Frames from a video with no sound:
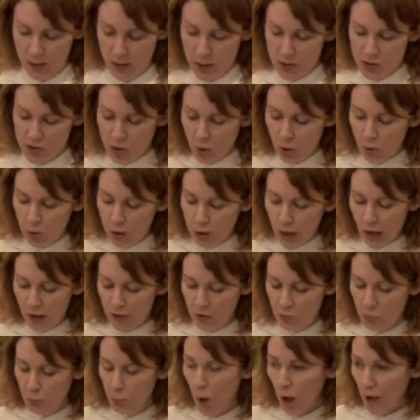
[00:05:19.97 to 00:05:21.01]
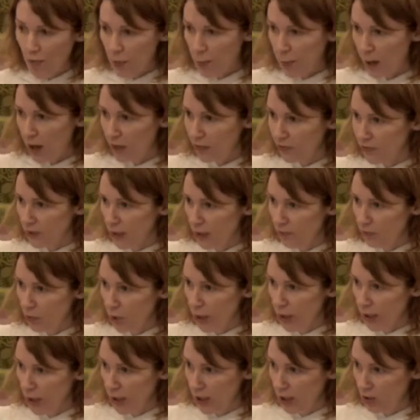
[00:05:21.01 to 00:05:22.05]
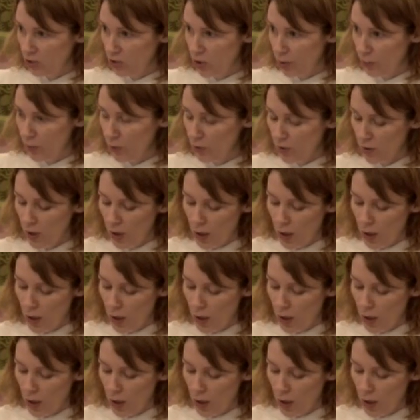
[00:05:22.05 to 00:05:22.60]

So God has brought them out of slavery in Egypt.